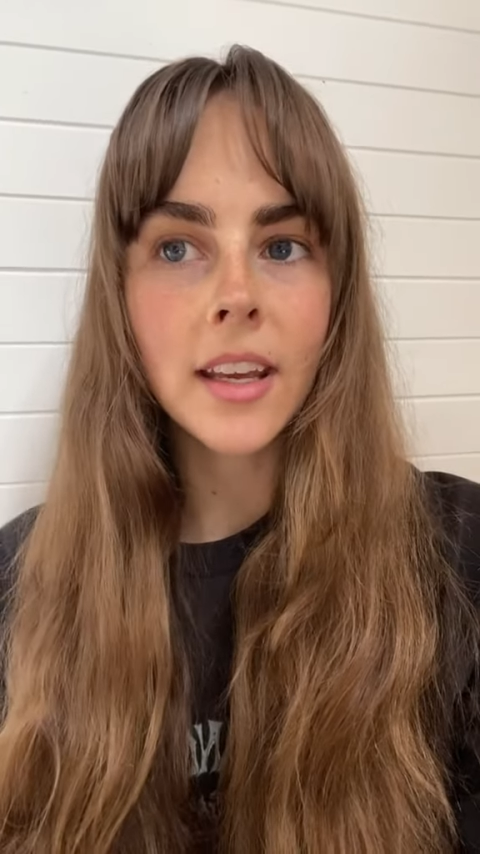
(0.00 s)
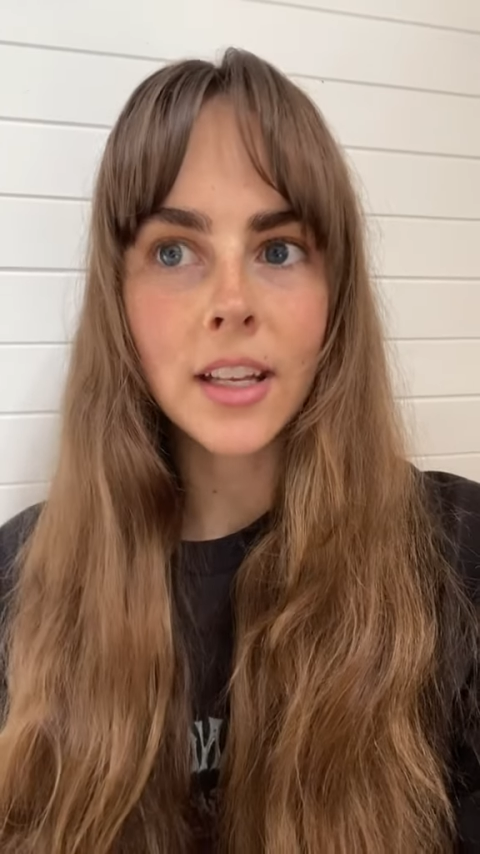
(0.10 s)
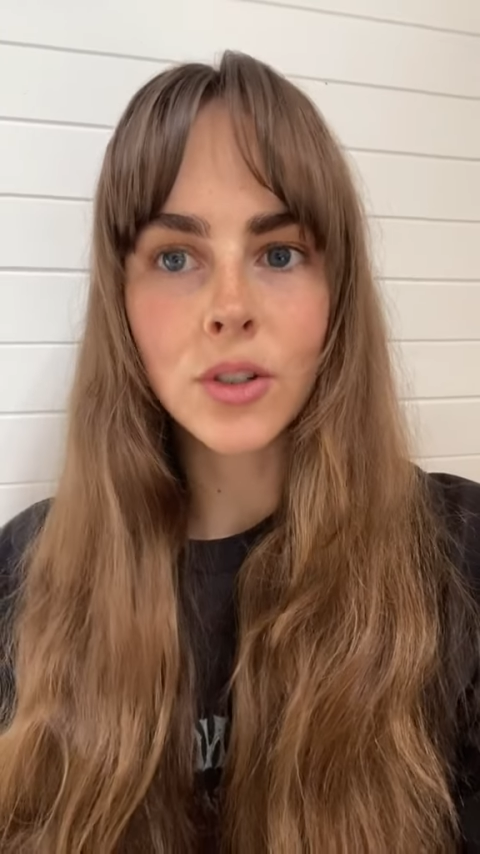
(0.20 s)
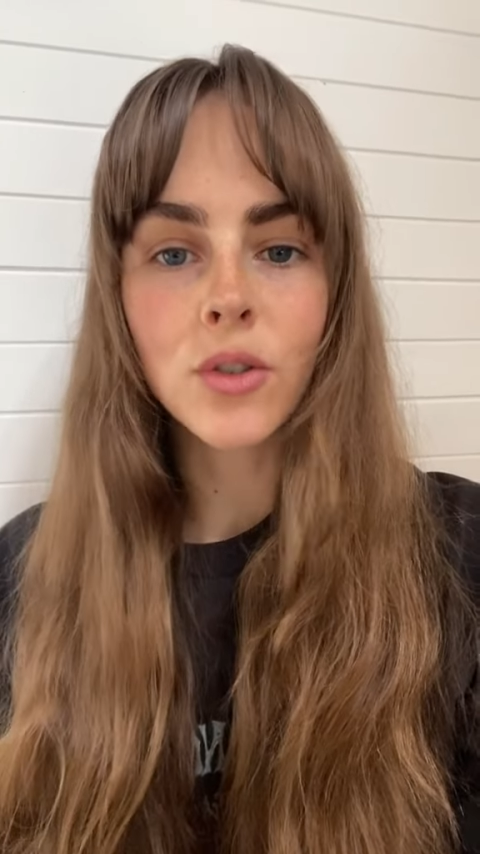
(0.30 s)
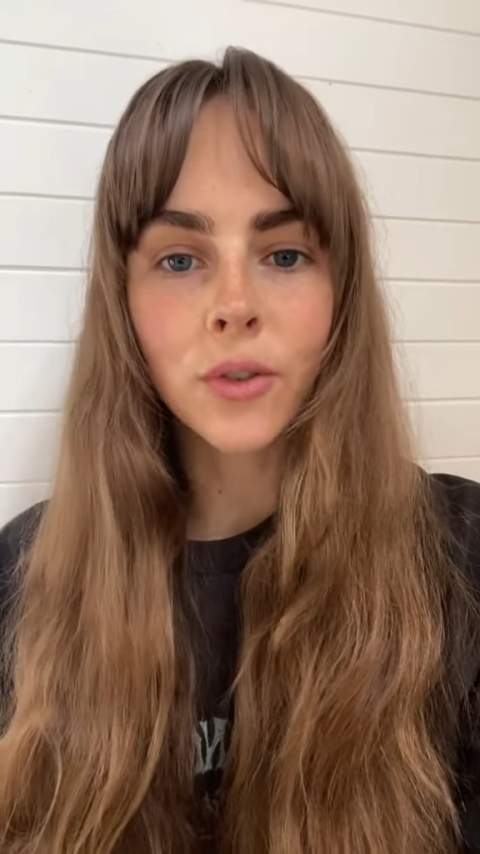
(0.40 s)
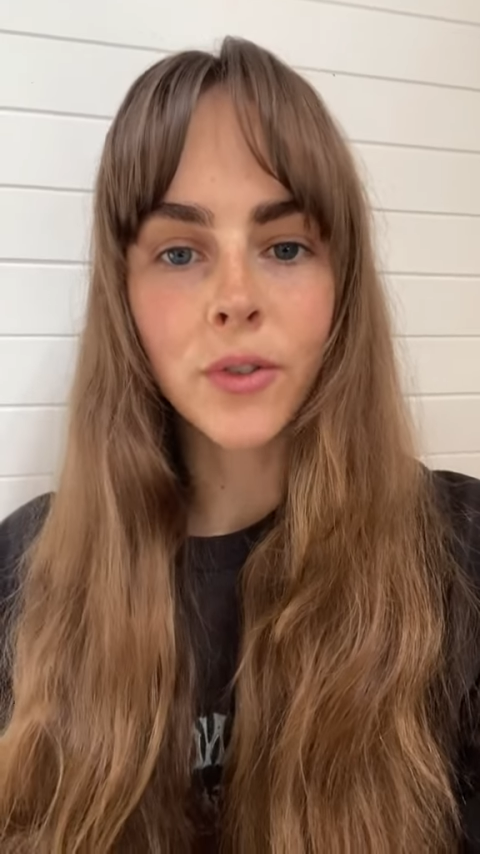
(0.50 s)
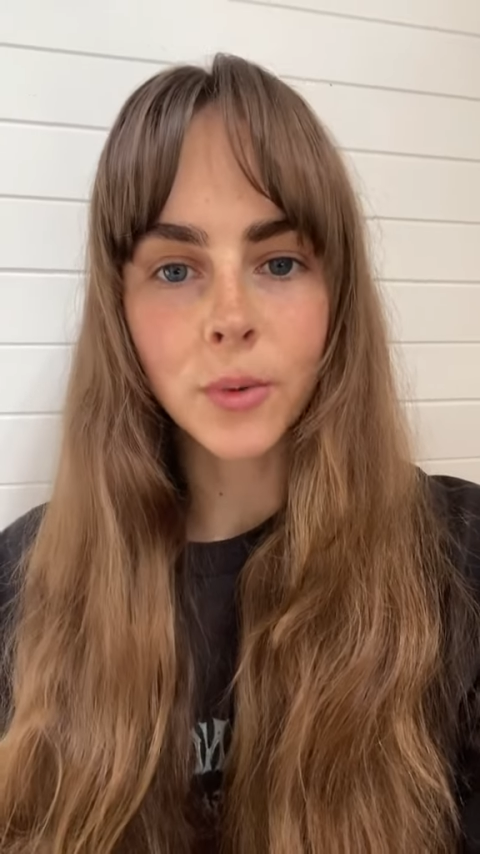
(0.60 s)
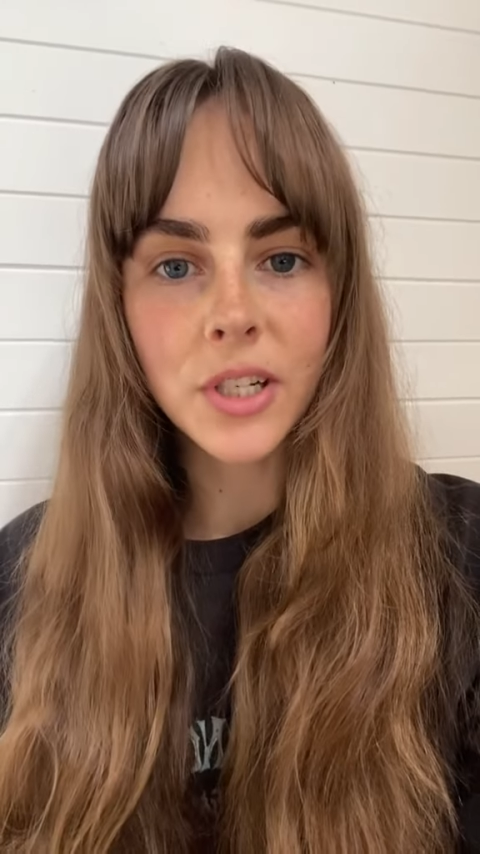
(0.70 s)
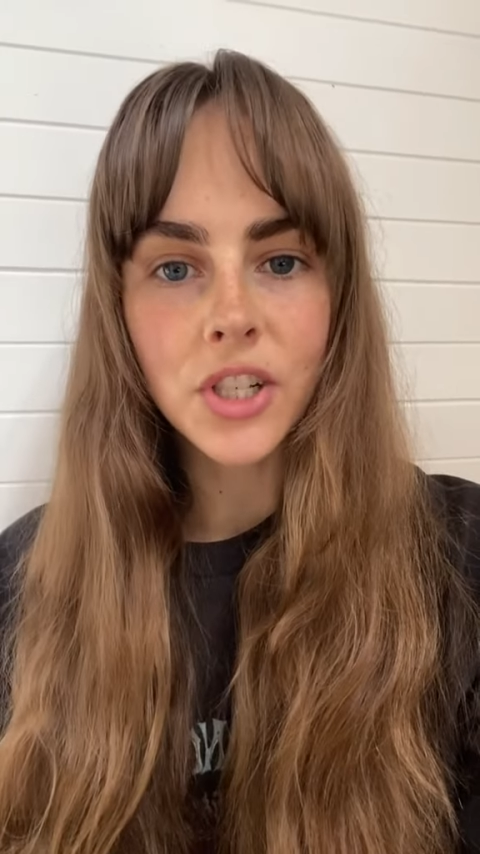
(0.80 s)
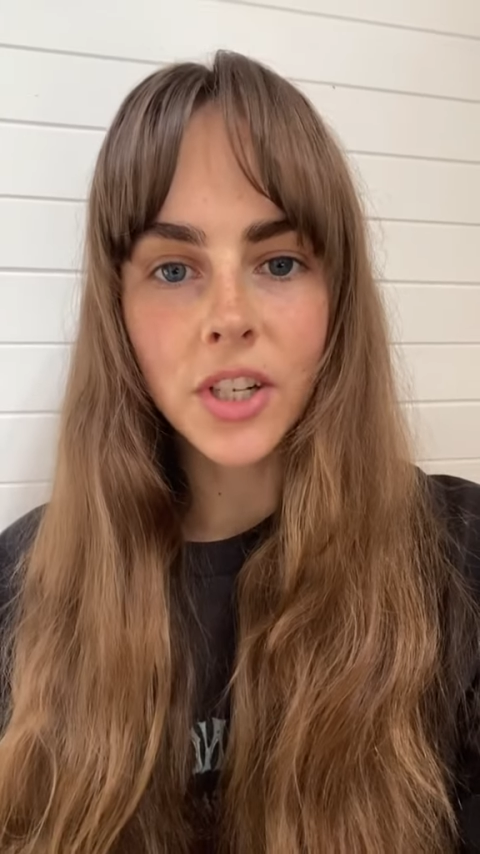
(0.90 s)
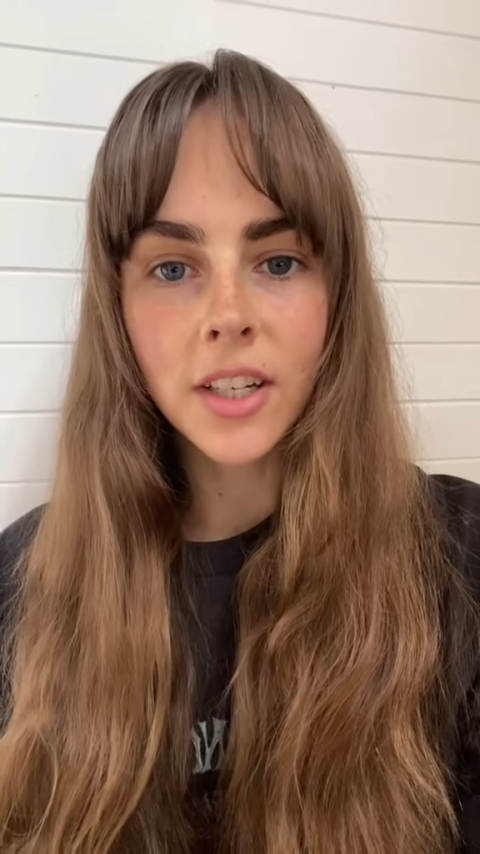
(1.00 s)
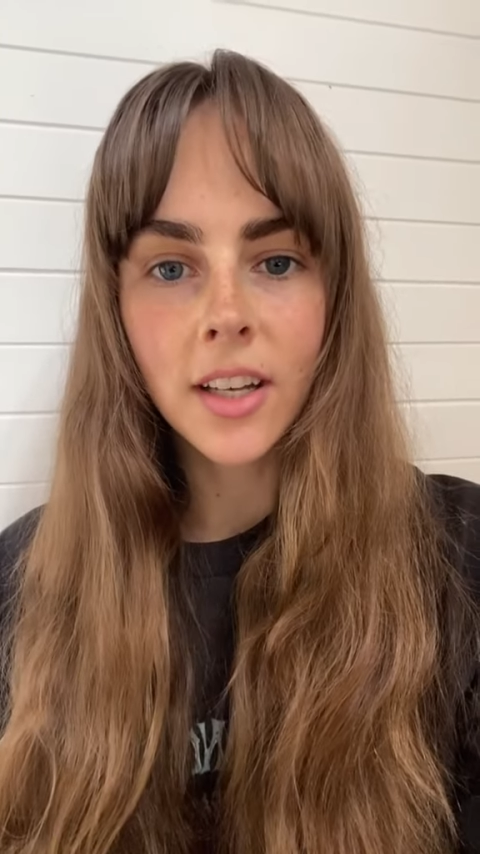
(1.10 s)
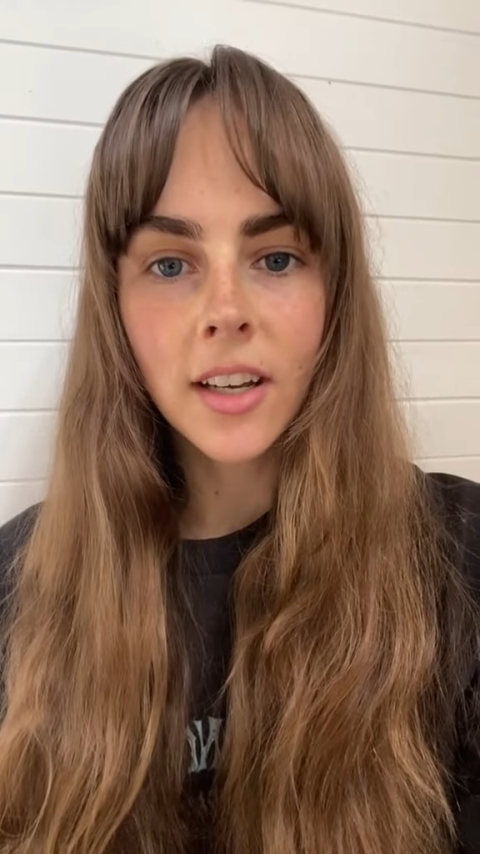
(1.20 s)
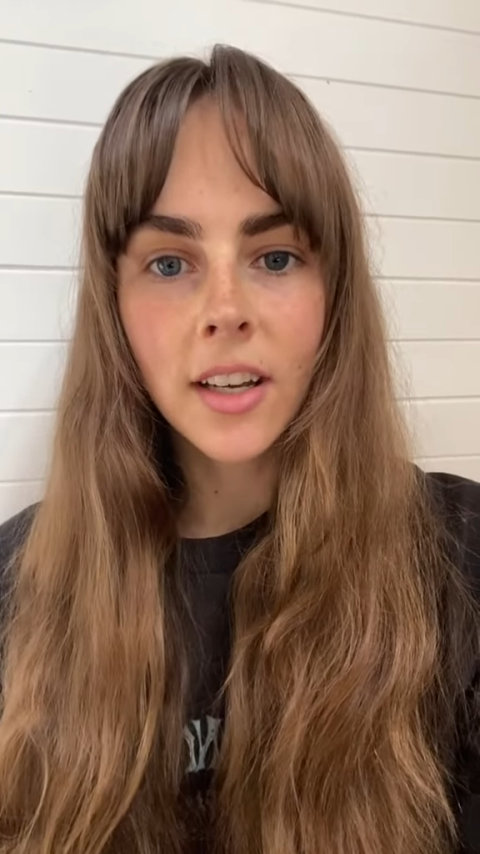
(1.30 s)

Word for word: into fruition,